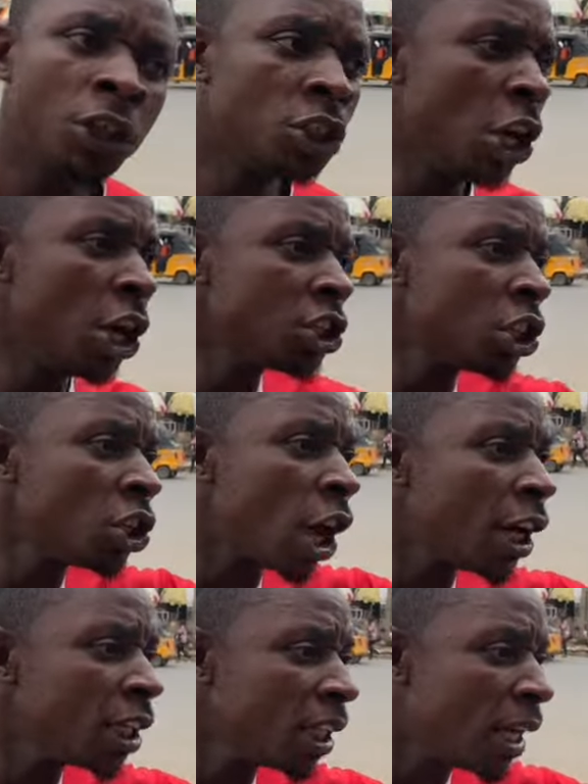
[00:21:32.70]
The
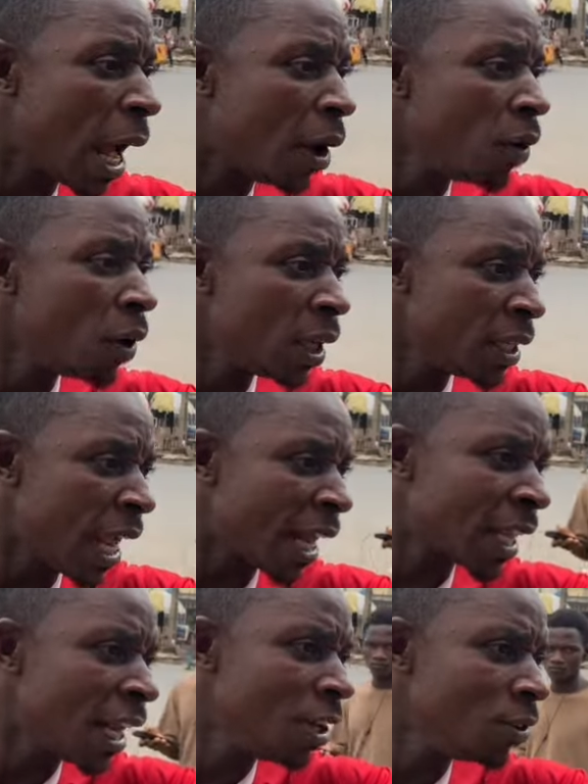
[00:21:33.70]
insecurity now, they are
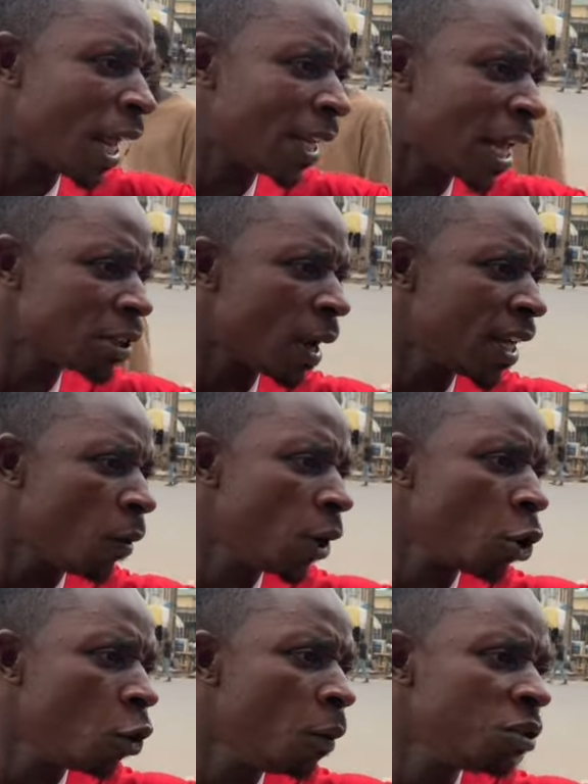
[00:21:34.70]
telling you that that's why they
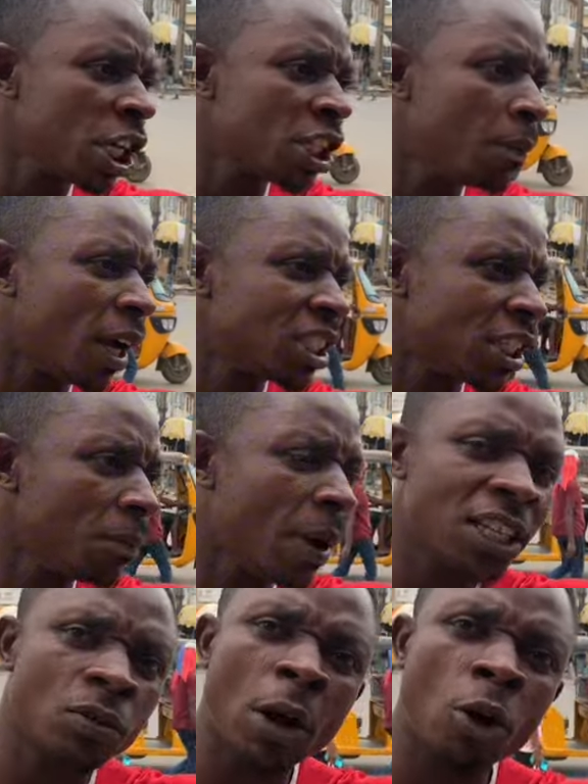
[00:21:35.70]
want to remove Shetima.
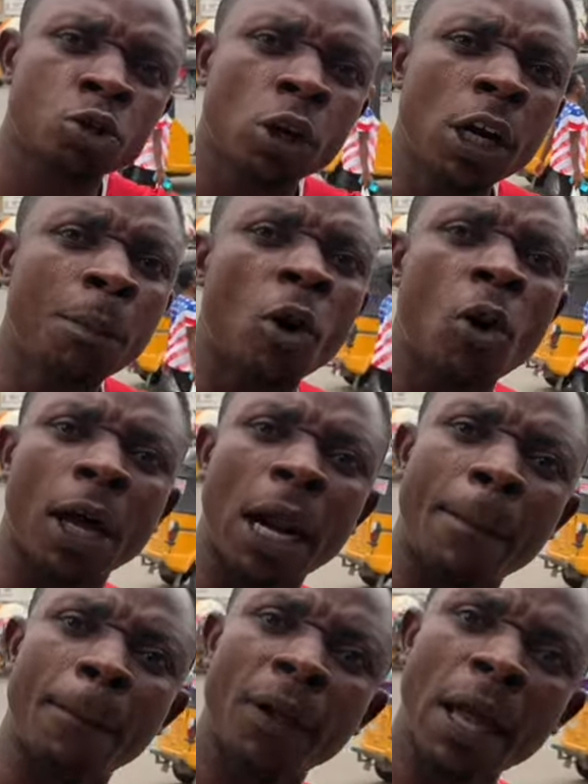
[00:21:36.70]
Shetima is the one controlling Boko
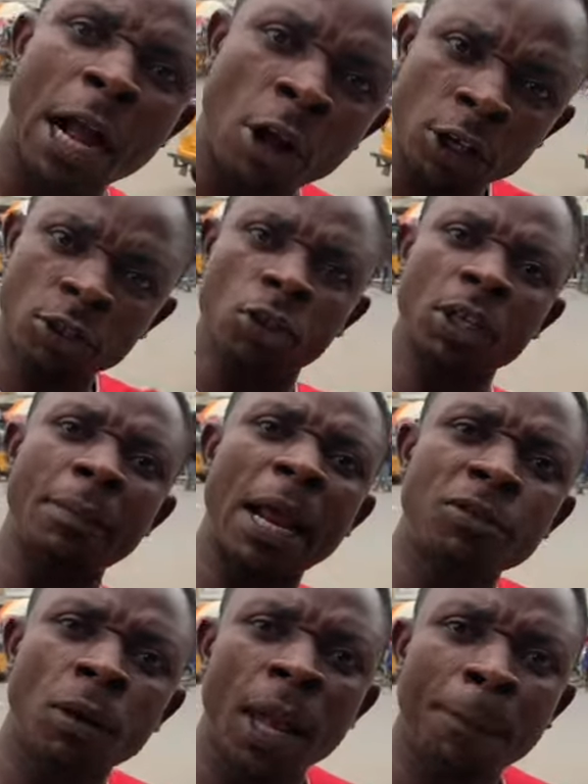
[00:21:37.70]
Haram, according to them.
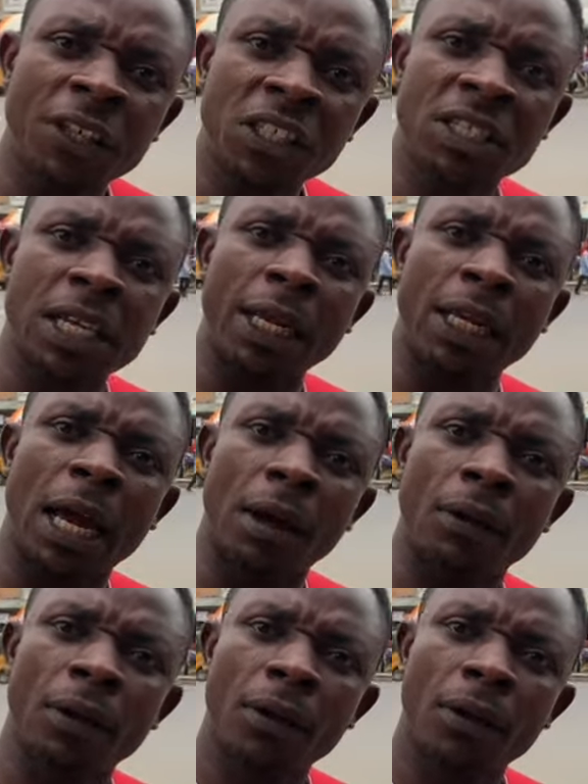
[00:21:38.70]
That's why APC is selling now.